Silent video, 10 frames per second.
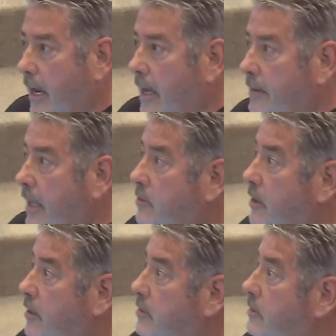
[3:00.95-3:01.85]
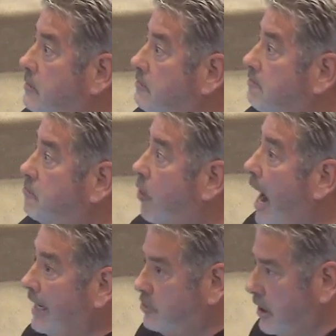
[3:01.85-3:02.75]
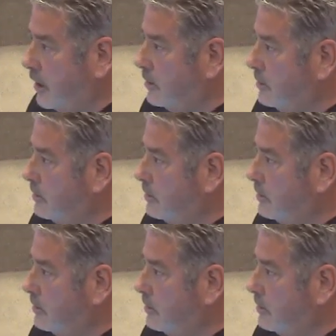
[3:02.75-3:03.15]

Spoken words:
and then just trash it